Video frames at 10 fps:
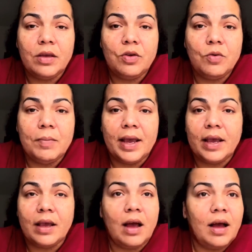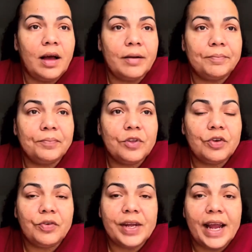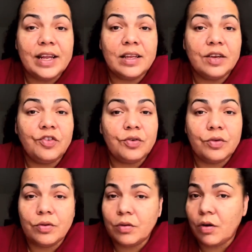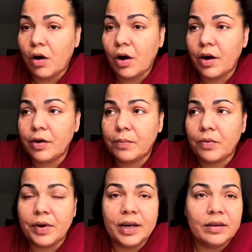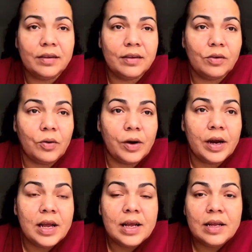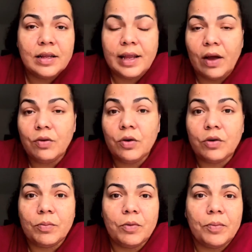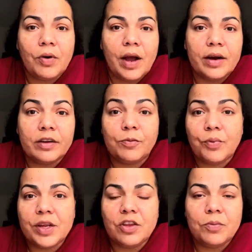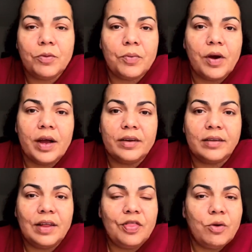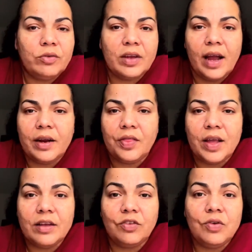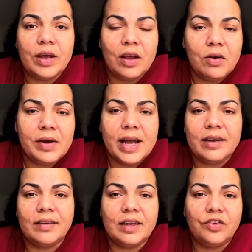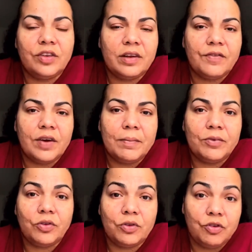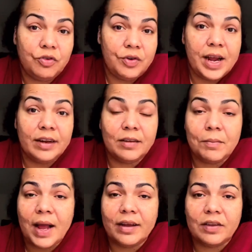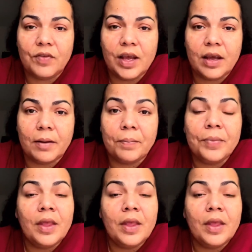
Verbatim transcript: you may um, create digital art prints or downloadable products, printable products, and those kind of things, you can go ahead and set yourself up so, to create some passive income.